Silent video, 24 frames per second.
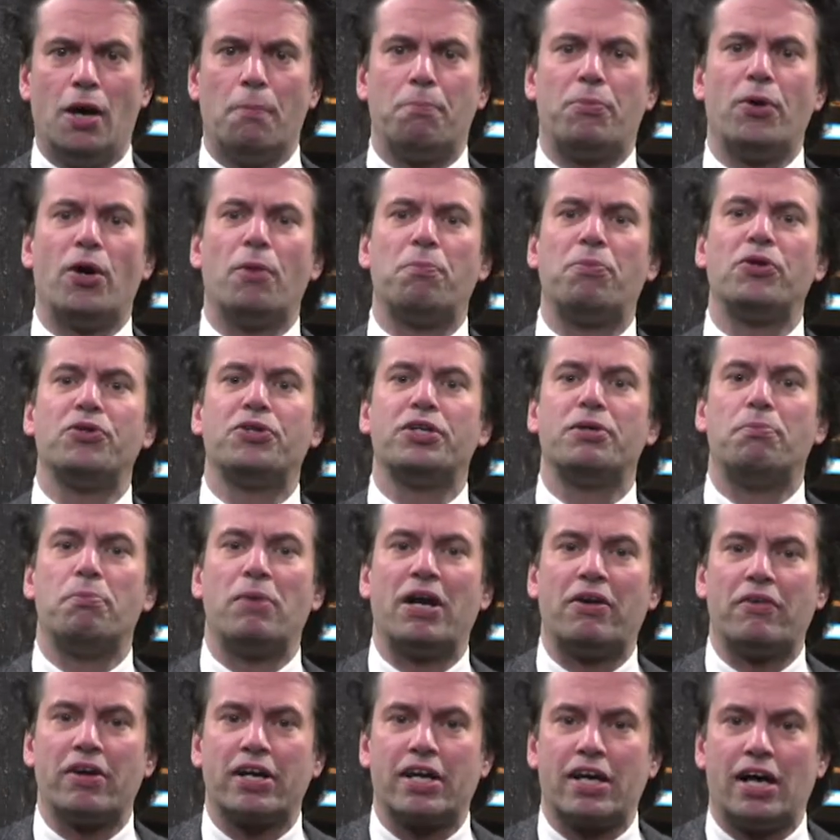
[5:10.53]
purple the
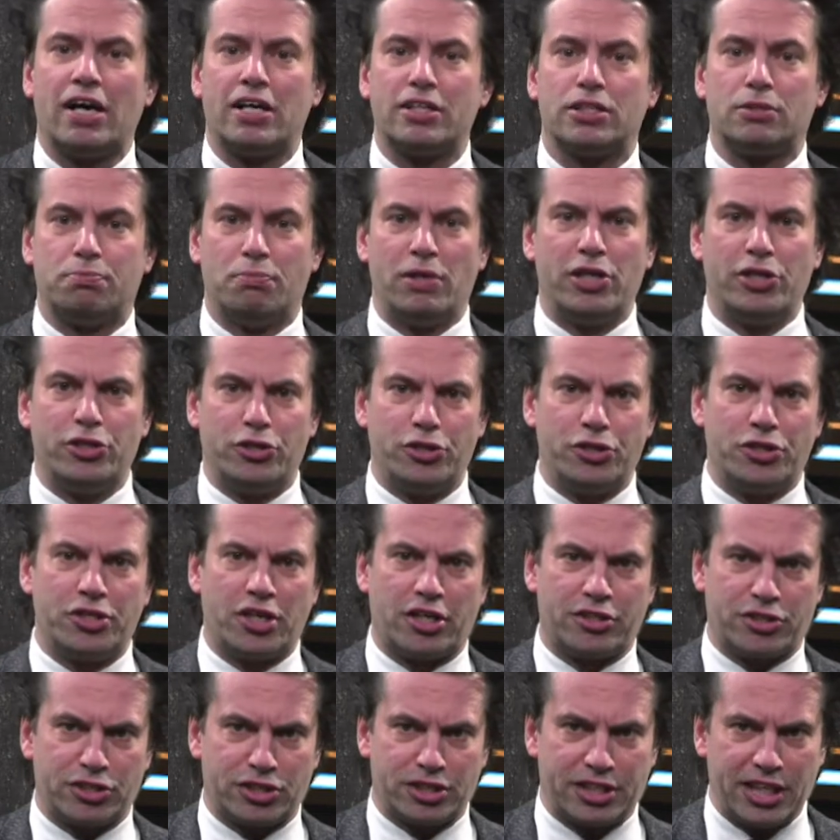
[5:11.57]
Americas, mainly the
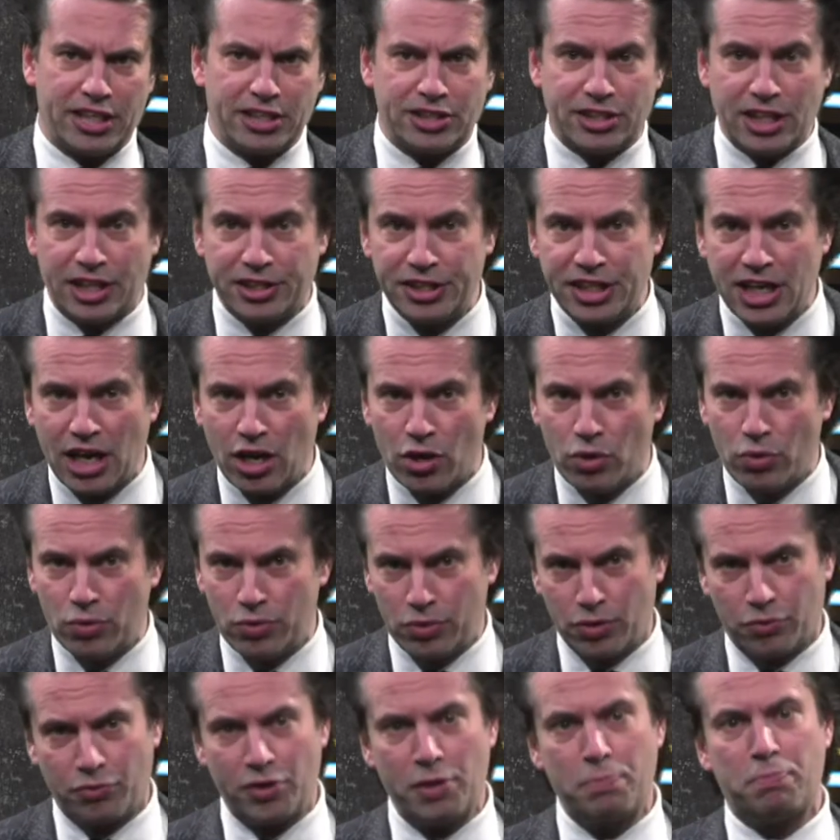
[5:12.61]
United States, and yellow
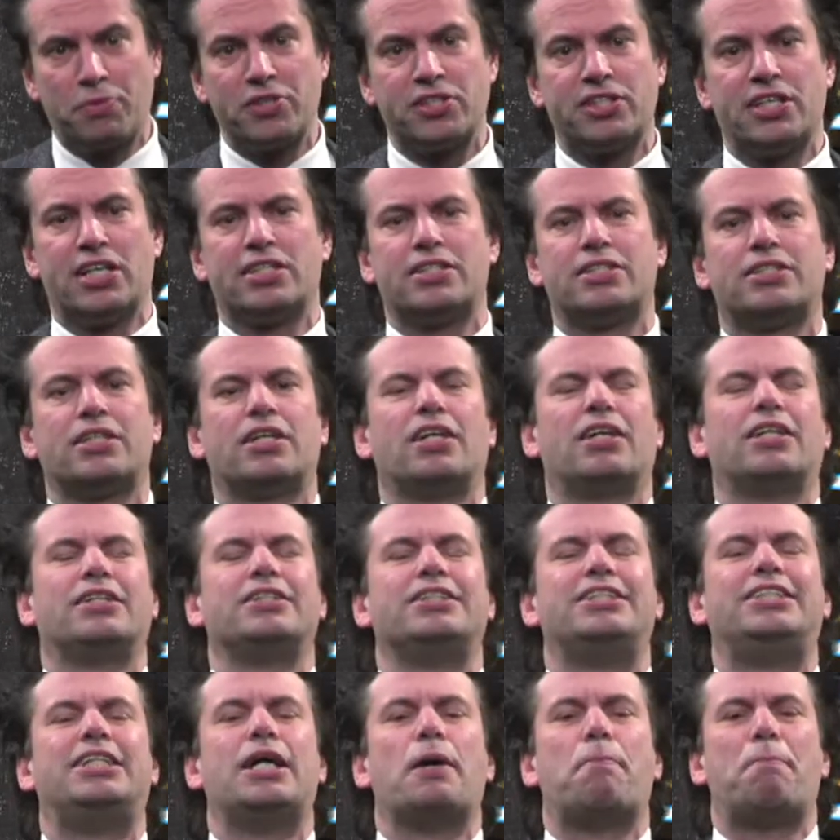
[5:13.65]
represents
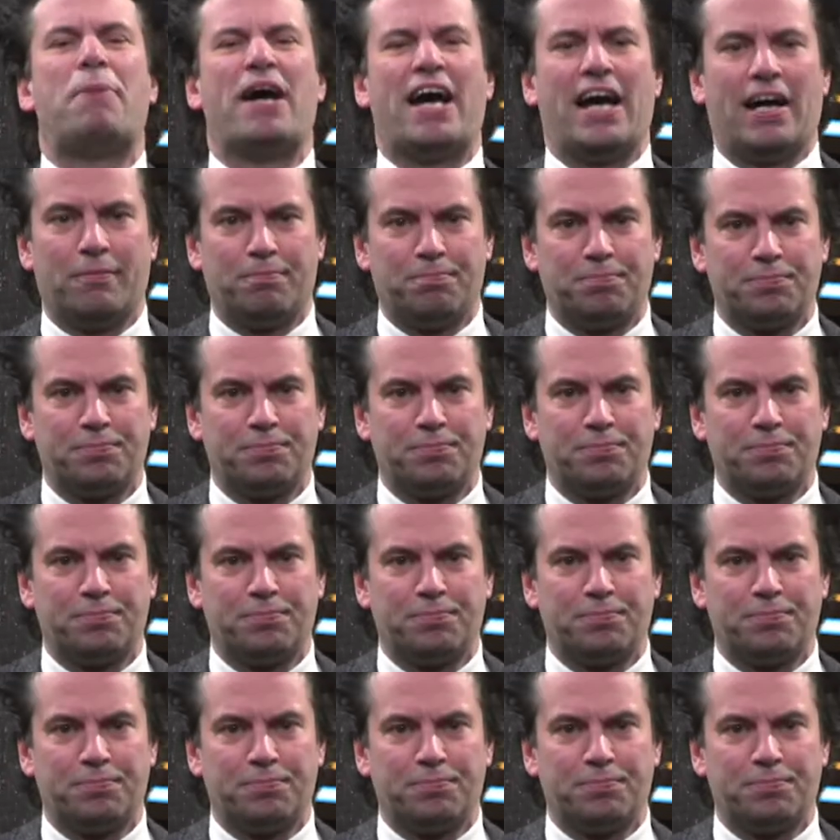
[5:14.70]
Japan.